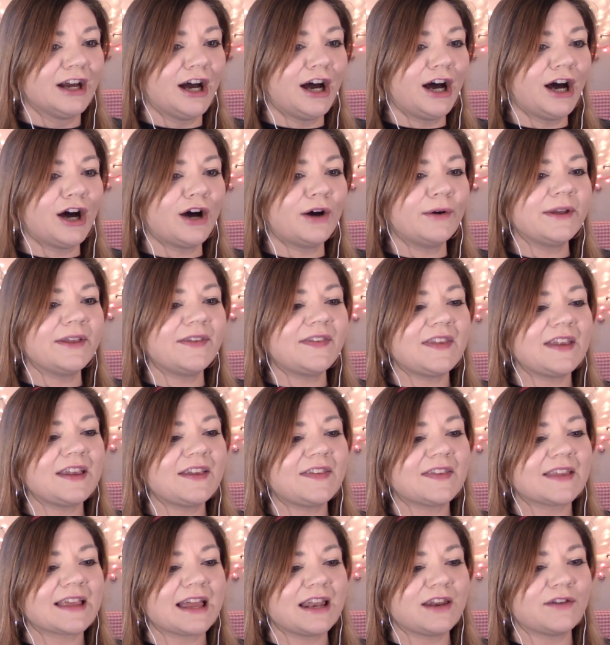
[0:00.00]
oh, he's,
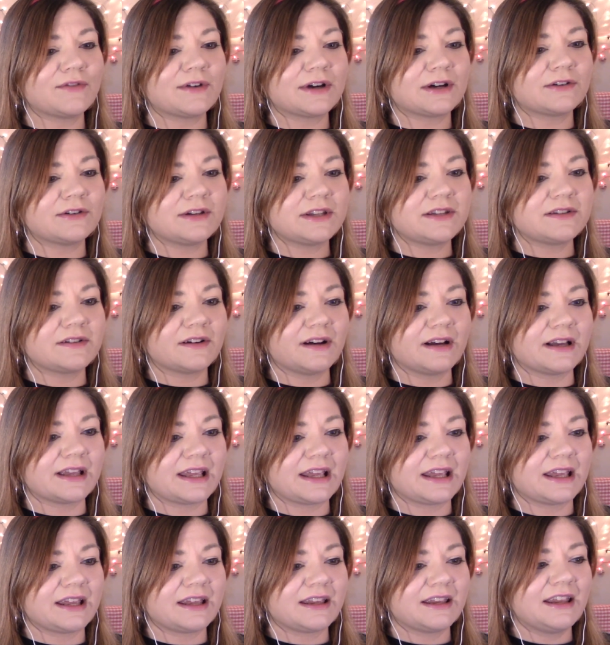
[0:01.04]
he's kind of a good
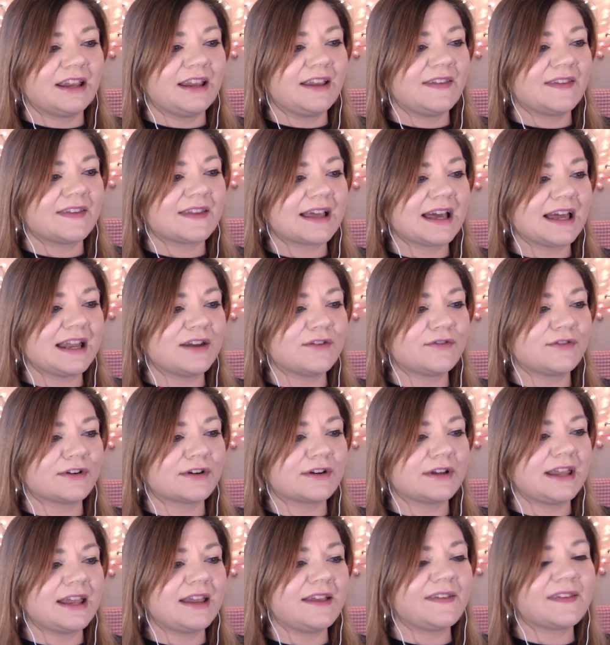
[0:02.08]
doggy. He's kind of a
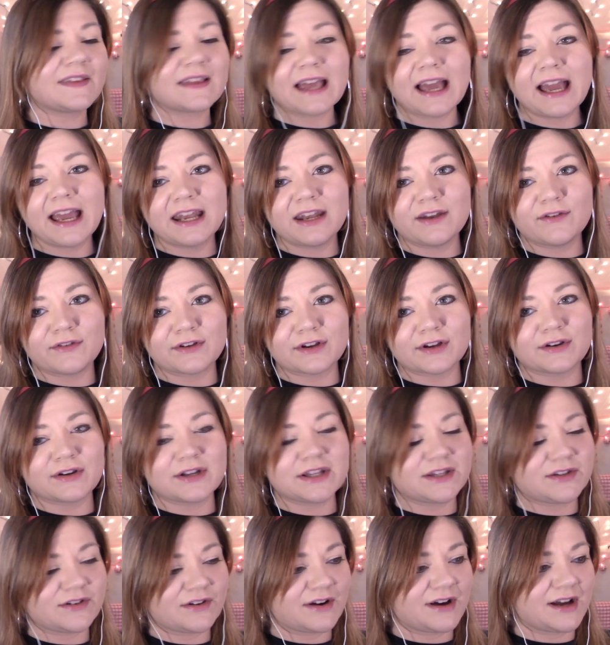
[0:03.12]
he's kind of a
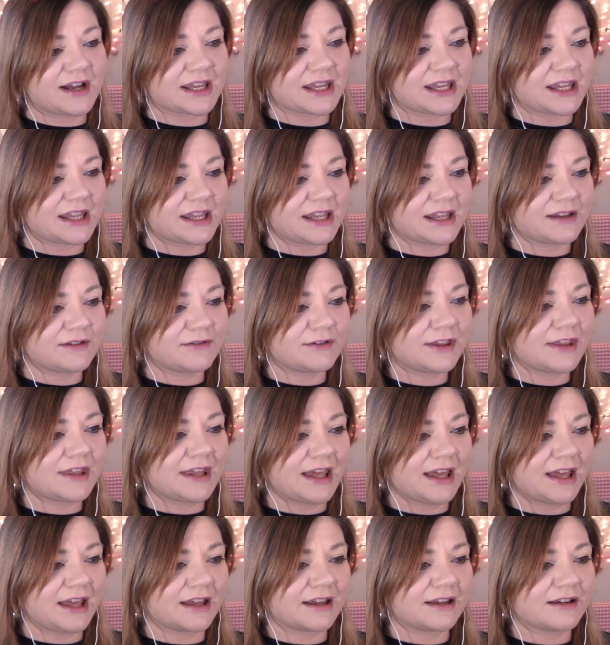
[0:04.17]
good doggy
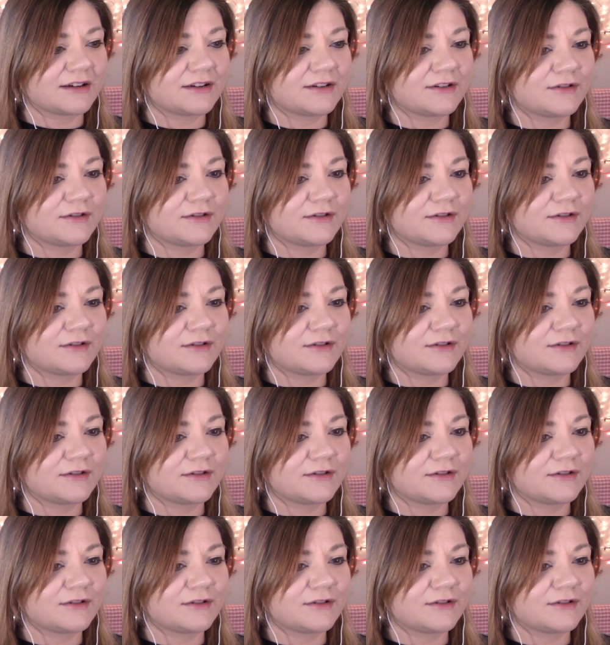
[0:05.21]
thing.